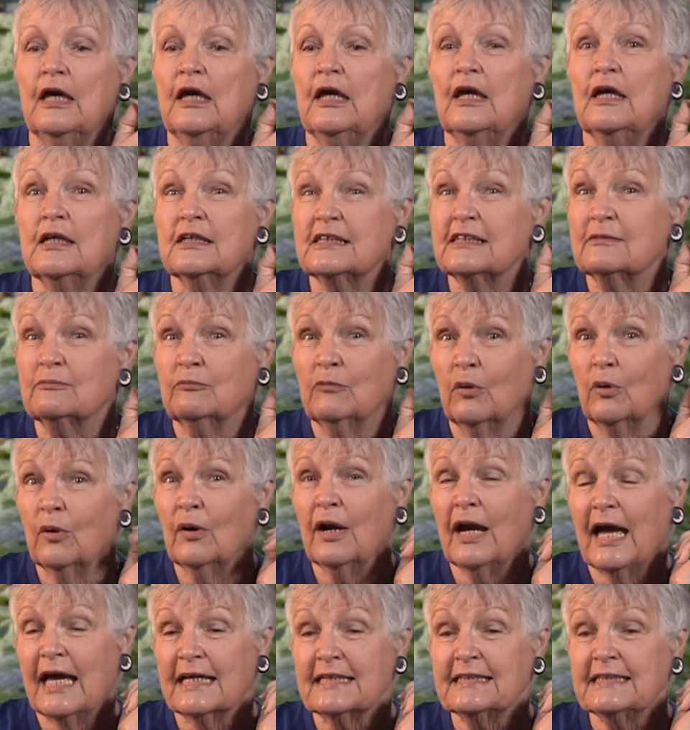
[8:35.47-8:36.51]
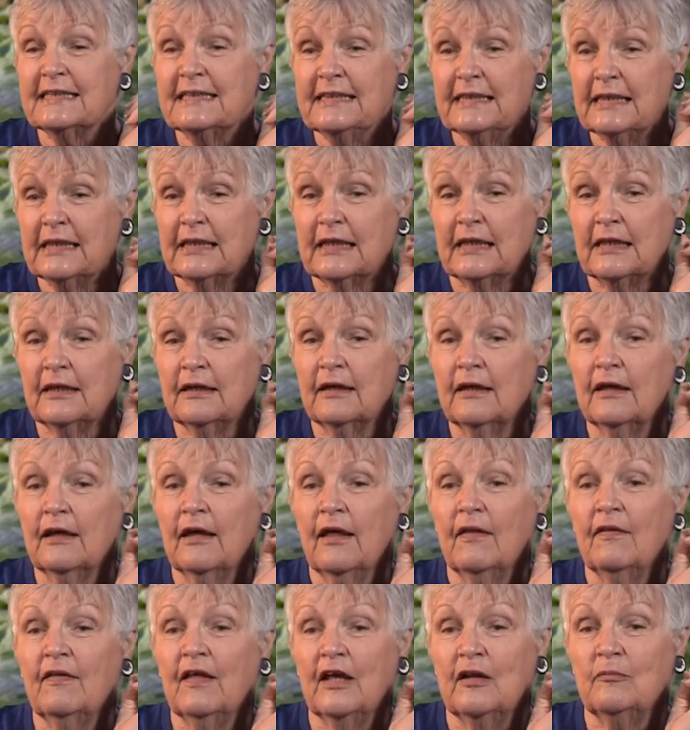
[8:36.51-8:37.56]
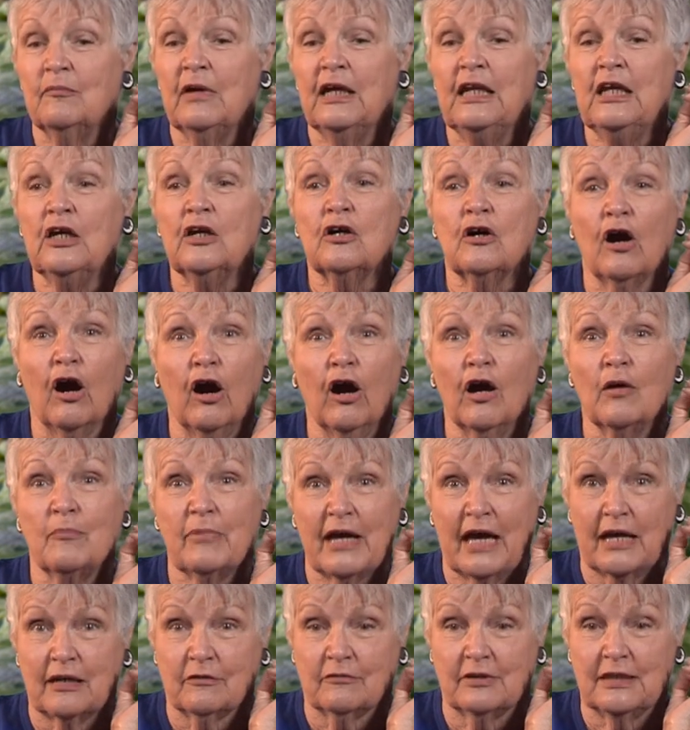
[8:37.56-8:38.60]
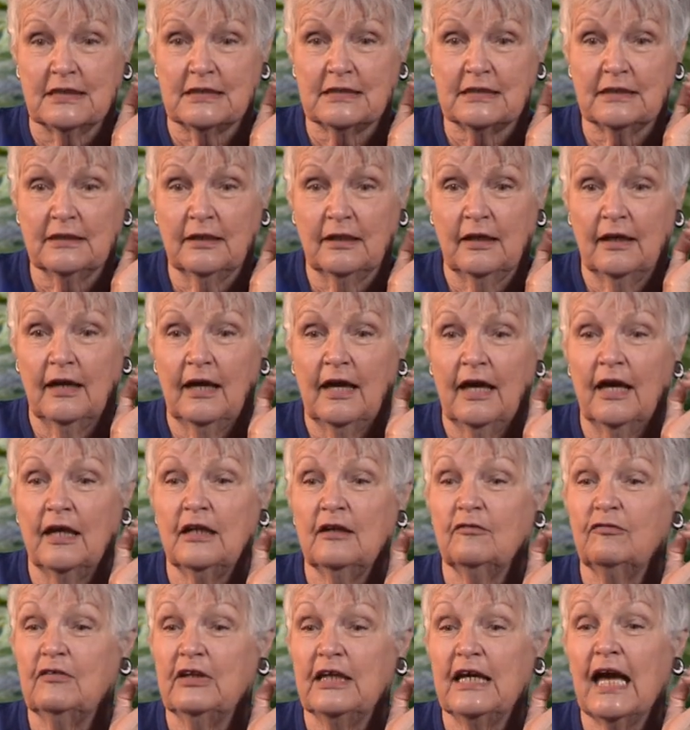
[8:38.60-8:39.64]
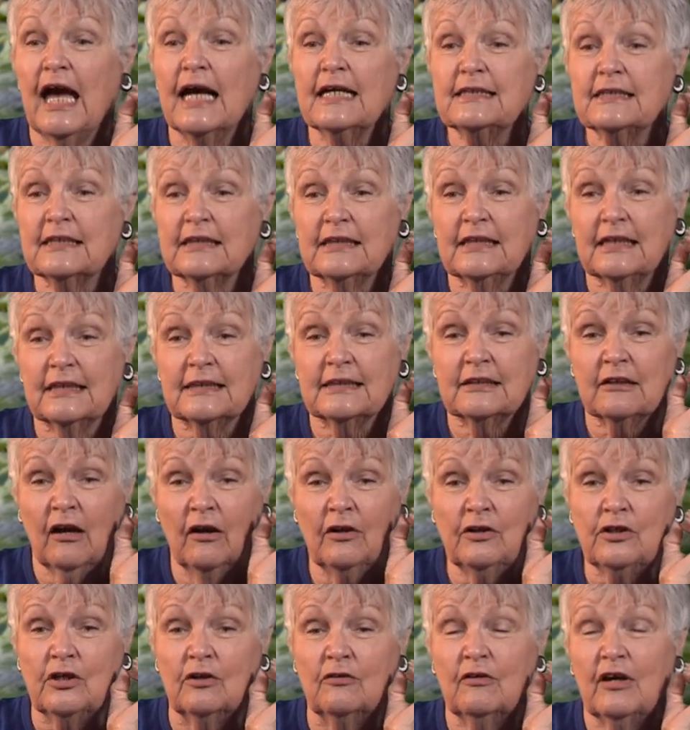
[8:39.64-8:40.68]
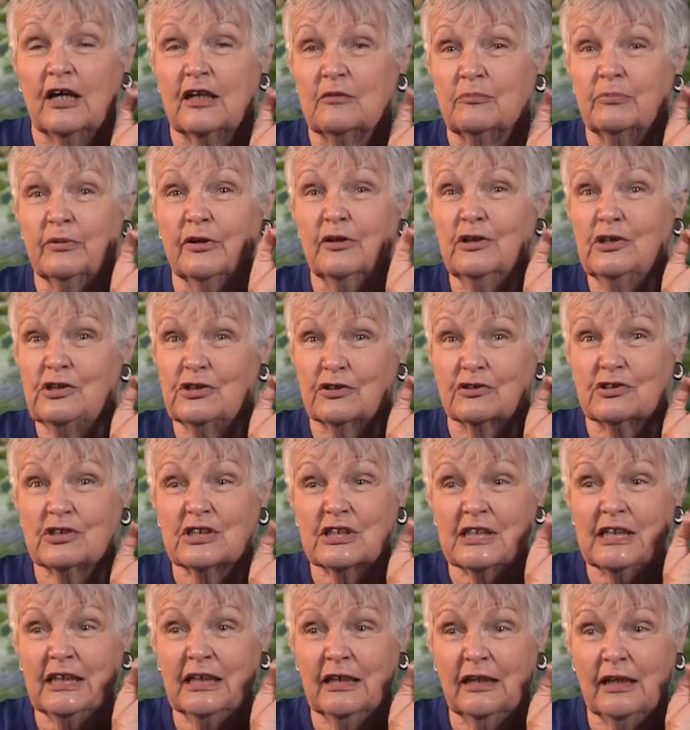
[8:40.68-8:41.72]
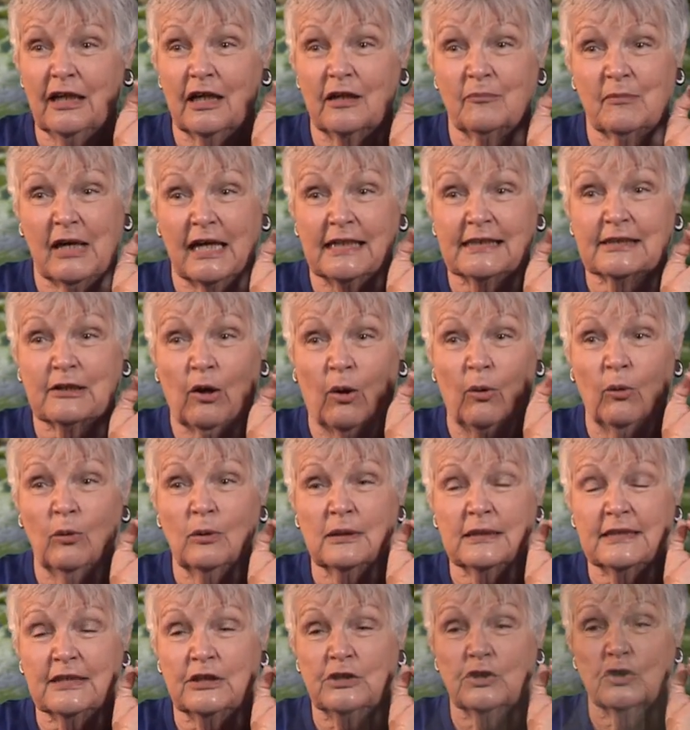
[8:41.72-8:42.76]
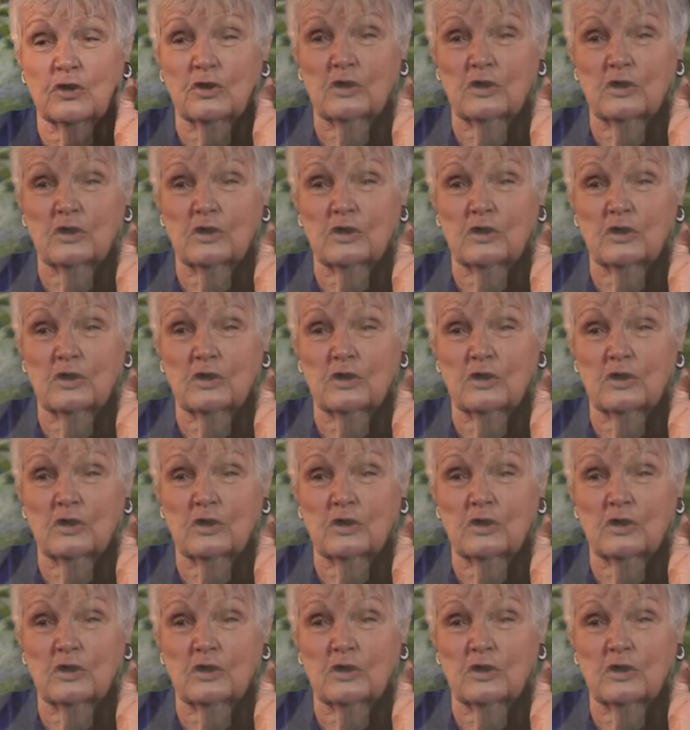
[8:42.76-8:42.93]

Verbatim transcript: It's more acidic than many car batteries, and if the acid gets on you, it burns your skin and makes holes in your